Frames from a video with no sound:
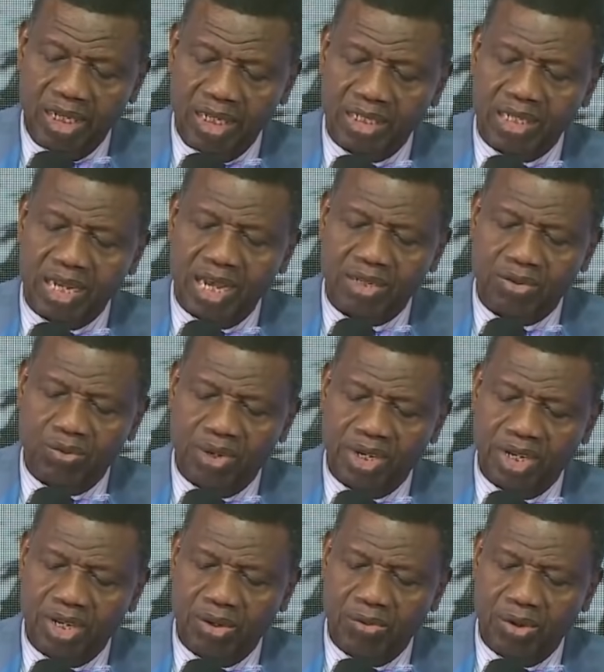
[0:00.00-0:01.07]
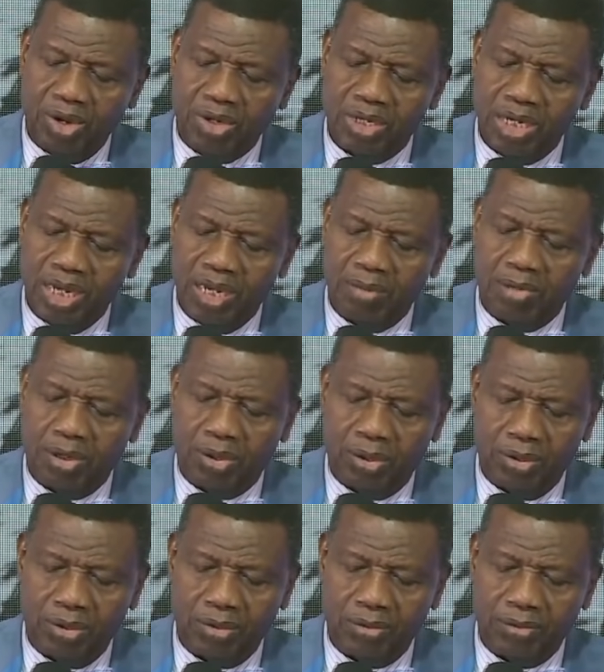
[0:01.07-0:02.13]
Let's start with the word labor.
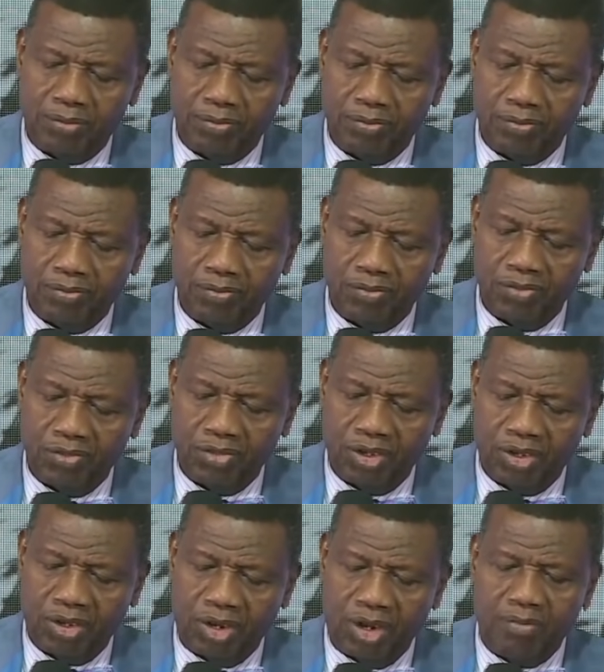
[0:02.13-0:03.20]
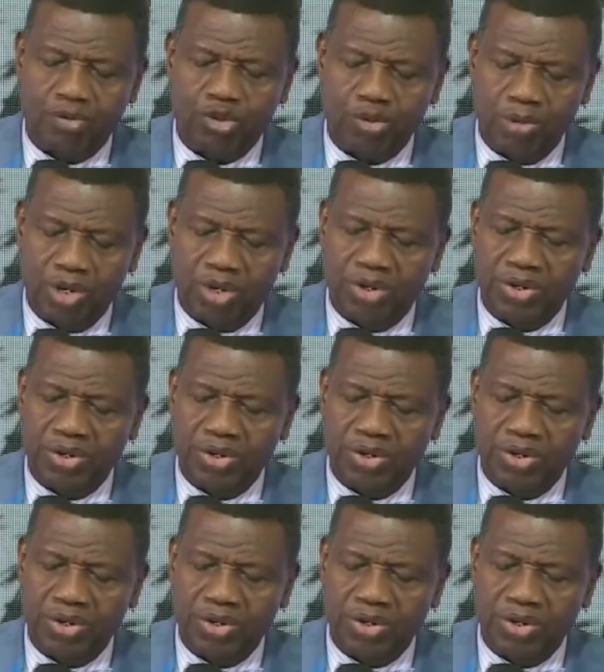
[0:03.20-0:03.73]
Come to me,